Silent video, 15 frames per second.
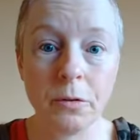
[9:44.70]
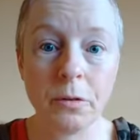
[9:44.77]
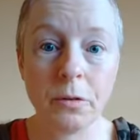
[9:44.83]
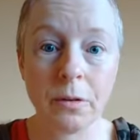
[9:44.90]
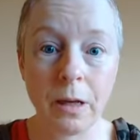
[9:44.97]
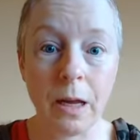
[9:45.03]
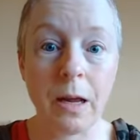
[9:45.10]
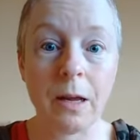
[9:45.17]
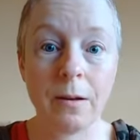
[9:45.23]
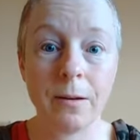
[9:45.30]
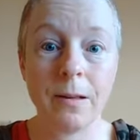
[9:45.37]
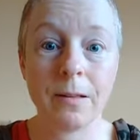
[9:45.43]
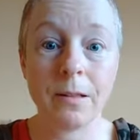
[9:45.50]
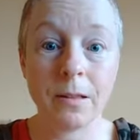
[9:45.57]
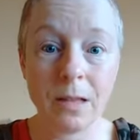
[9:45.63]
okay?
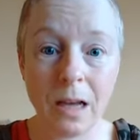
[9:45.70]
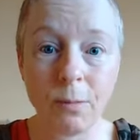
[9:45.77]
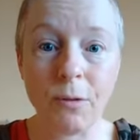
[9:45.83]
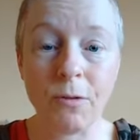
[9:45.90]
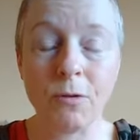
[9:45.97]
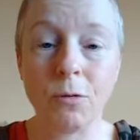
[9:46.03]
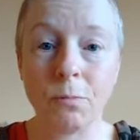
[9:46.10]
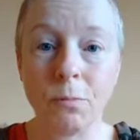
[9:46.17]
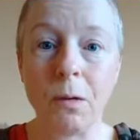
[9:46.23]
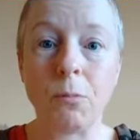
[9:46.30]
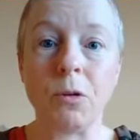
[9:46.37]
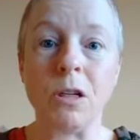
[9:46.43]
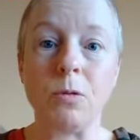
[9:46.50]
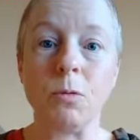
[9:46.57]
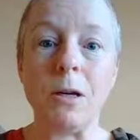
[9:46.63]
This is how we form memories.